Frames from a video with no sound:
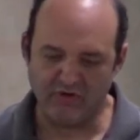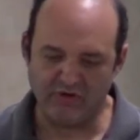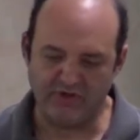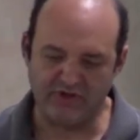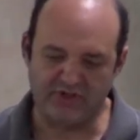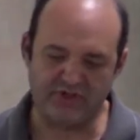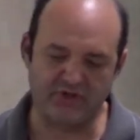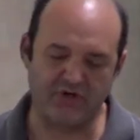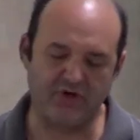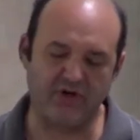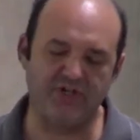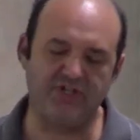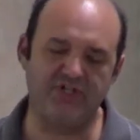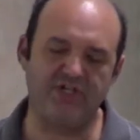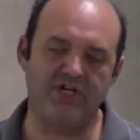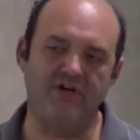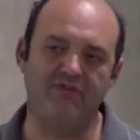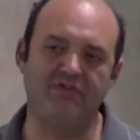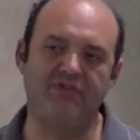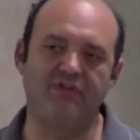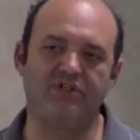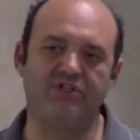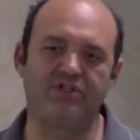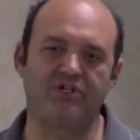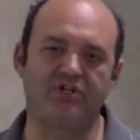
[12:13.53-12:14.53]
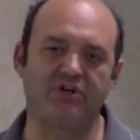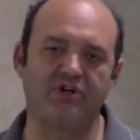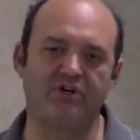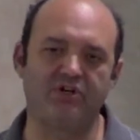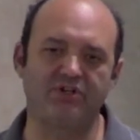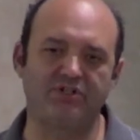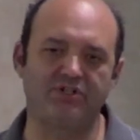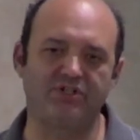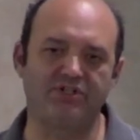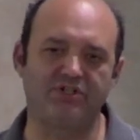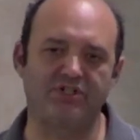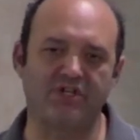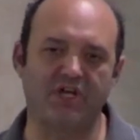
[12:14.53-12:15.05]
the tradition of the
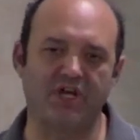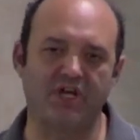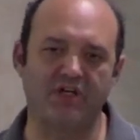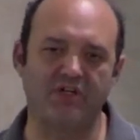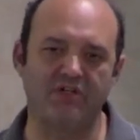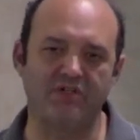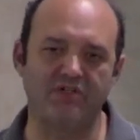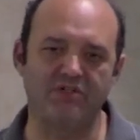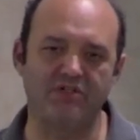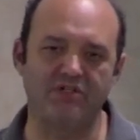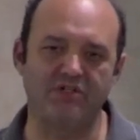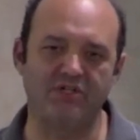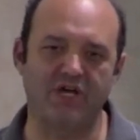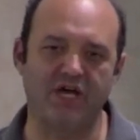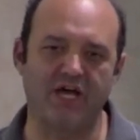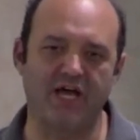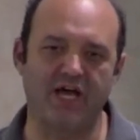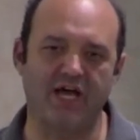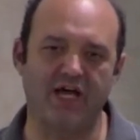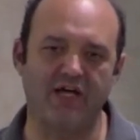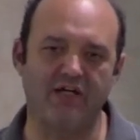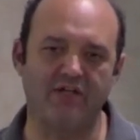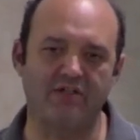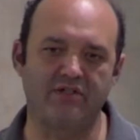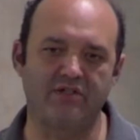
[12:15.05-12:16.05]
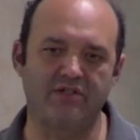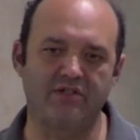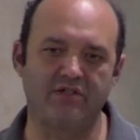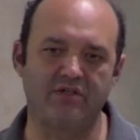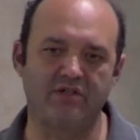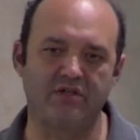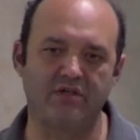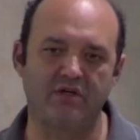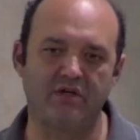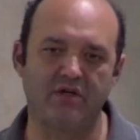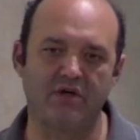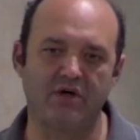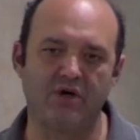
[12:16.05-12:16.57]
church says that
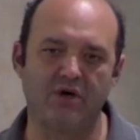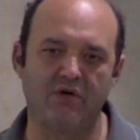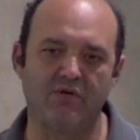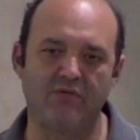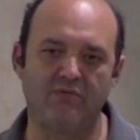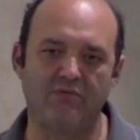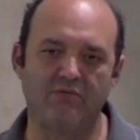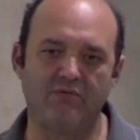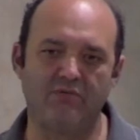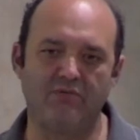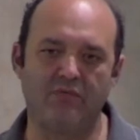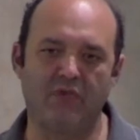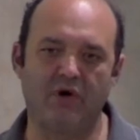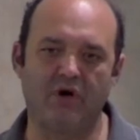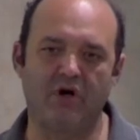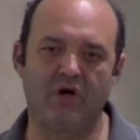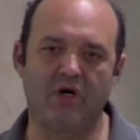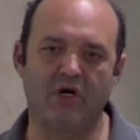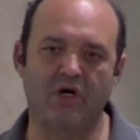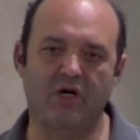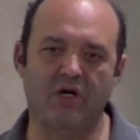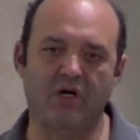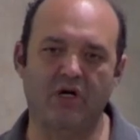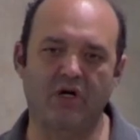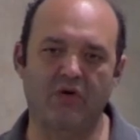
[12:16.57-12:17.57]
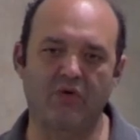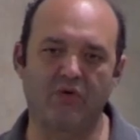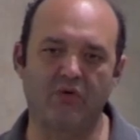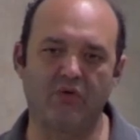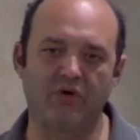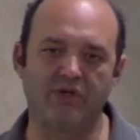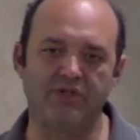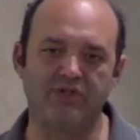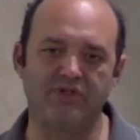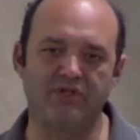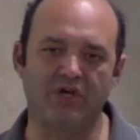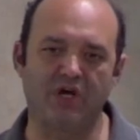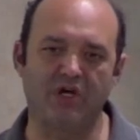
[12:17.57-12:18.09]
Mark
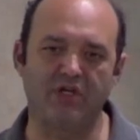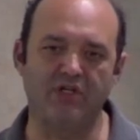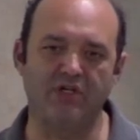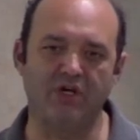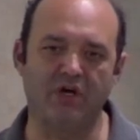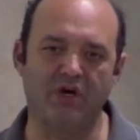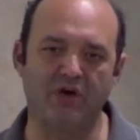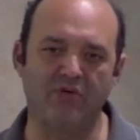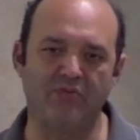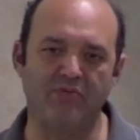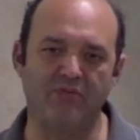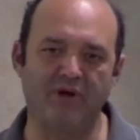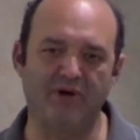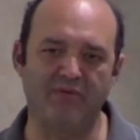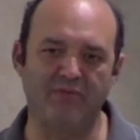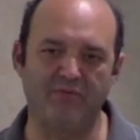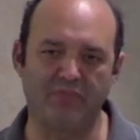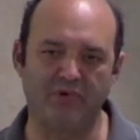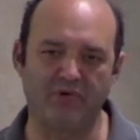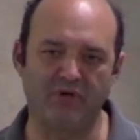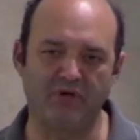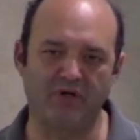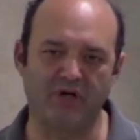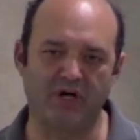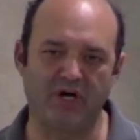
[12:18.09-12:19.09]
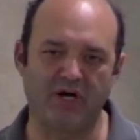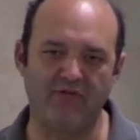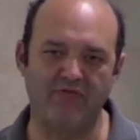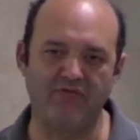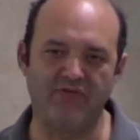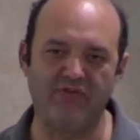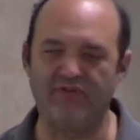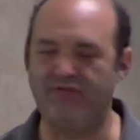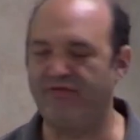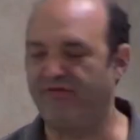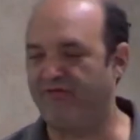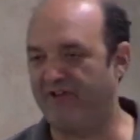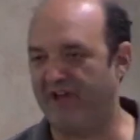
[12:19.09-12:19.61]
was a young member
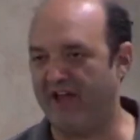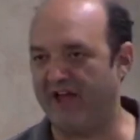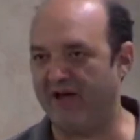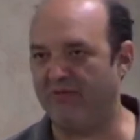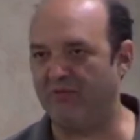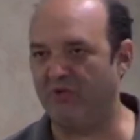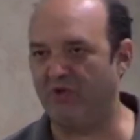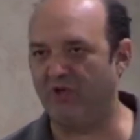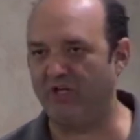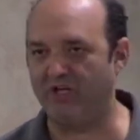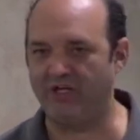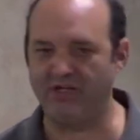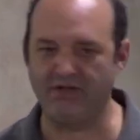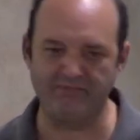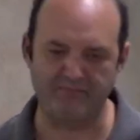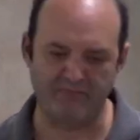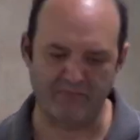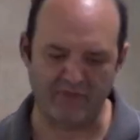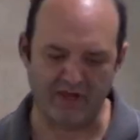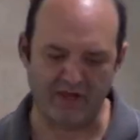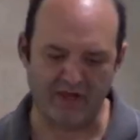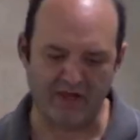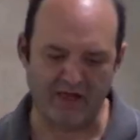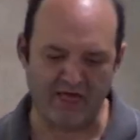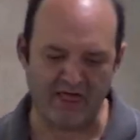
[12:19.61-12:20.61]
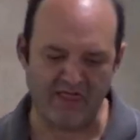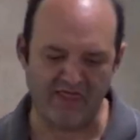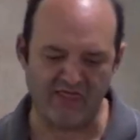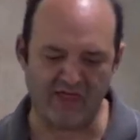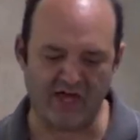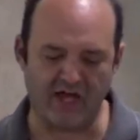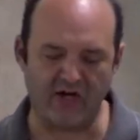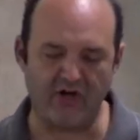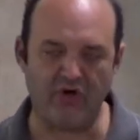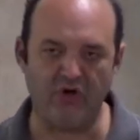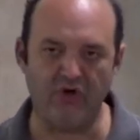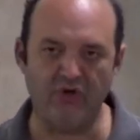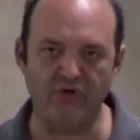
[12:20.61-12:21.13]
of the family
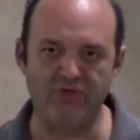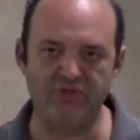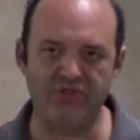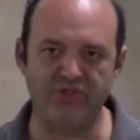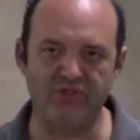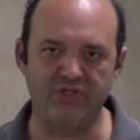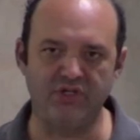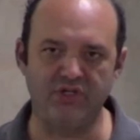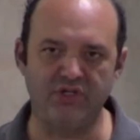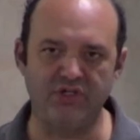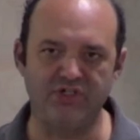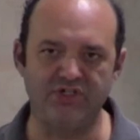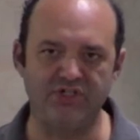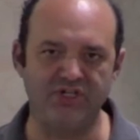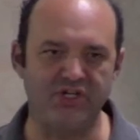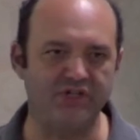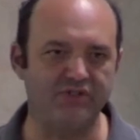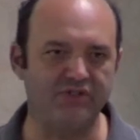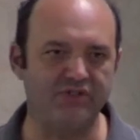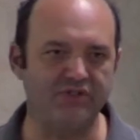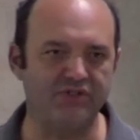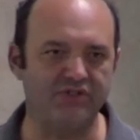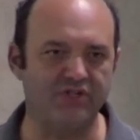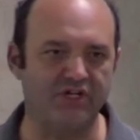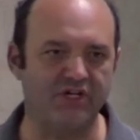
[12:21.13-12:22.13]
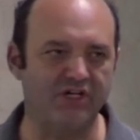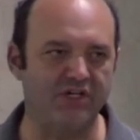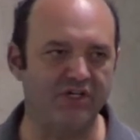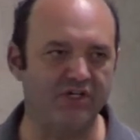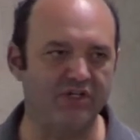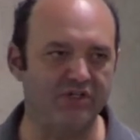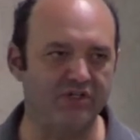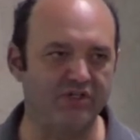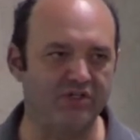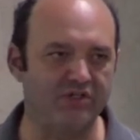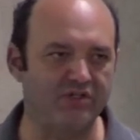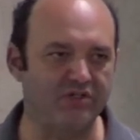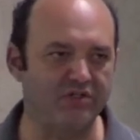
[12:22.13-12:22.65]
that hosted Jesus and
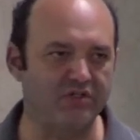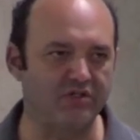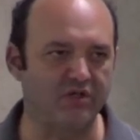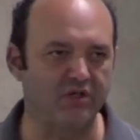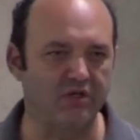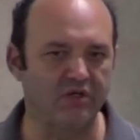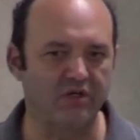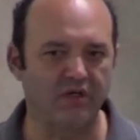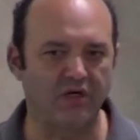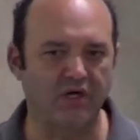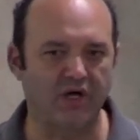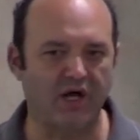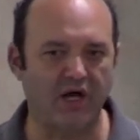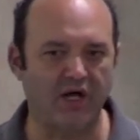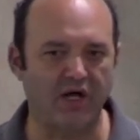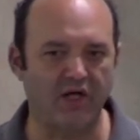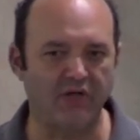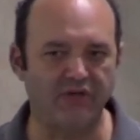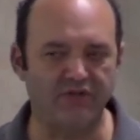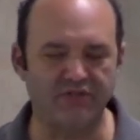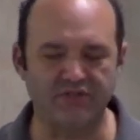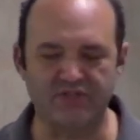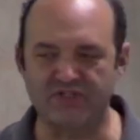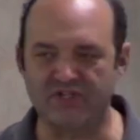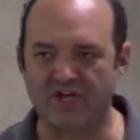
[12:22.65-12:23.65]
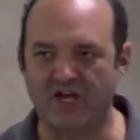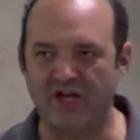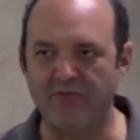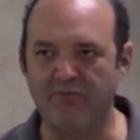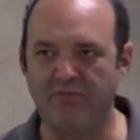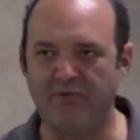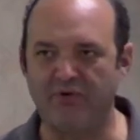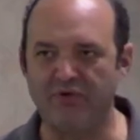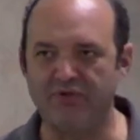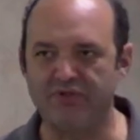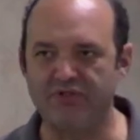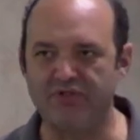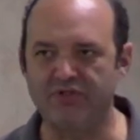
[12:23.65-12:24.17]
his
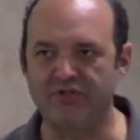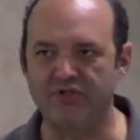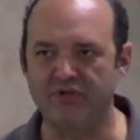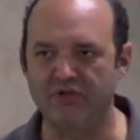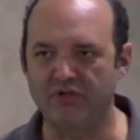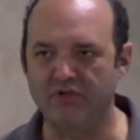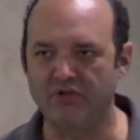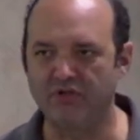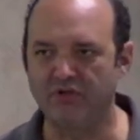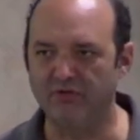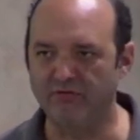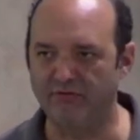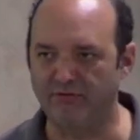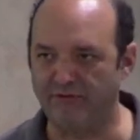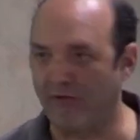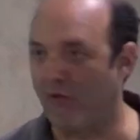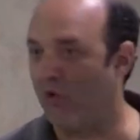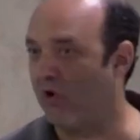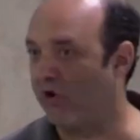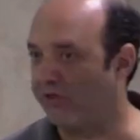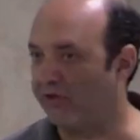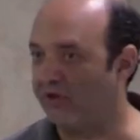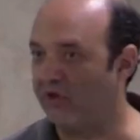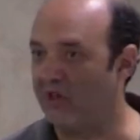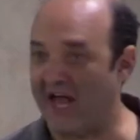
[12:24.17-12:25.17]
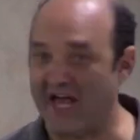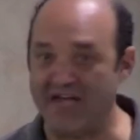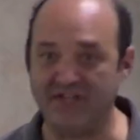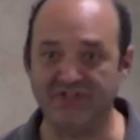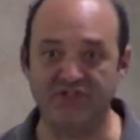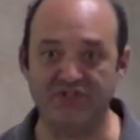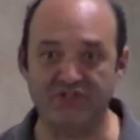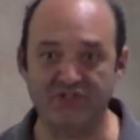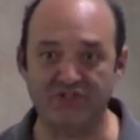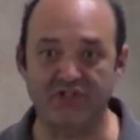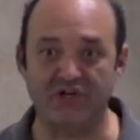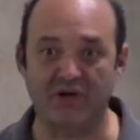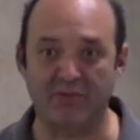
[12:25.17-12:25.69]
disciples for the
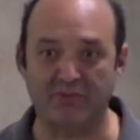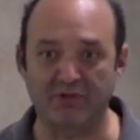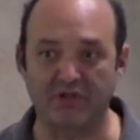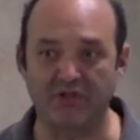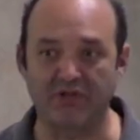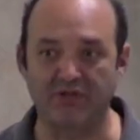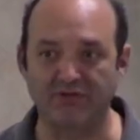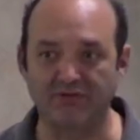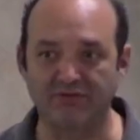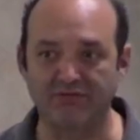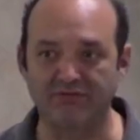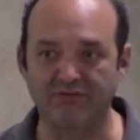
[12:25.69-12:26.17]
Last Supper.